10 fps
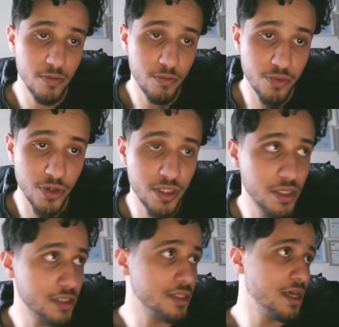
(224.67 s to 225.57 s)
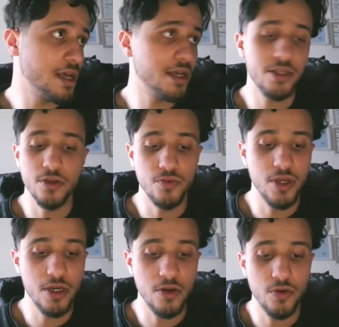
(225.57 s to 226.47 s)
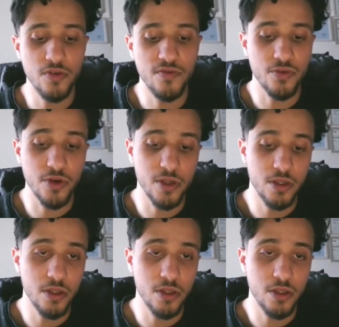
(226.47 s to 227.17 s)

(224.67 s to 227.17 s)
process and we're gonna look for a